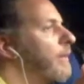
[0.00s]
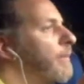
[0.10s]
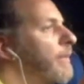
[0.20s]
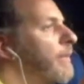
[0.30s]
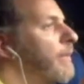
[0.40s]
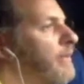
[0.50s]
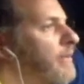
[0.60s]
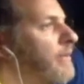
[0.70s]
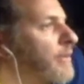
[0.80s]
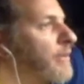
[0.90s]
Well,
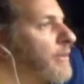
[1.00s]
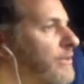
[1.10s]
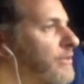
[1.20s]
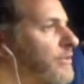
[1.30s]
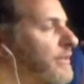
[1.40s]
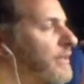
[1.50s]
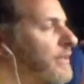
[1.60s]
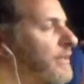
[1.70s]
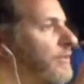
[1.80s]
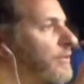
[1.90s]
the question is
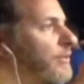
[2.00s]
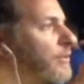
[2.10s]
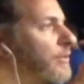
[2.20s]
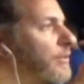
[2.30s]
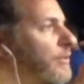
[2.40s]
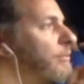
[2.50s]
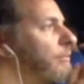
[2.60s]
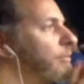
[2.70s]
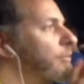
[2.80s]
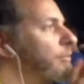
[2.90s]
so
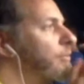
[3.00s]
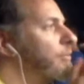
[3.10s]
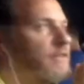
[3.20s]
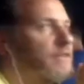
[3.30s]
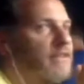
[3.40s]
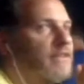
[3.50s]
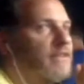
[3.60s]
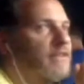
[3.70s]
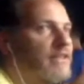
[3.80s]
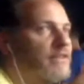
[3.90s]
to listen
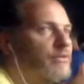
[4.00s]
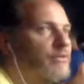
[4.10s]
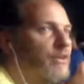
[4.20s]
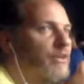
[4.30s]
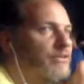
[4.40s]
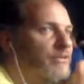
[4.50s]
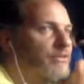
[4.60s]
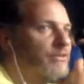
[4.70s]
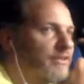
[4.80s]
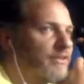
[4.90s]
and to try to
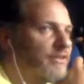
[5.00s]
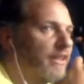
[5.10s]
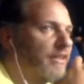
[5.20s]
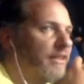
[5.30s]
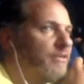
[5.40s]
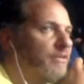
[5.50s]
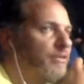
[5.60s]
understand, mm.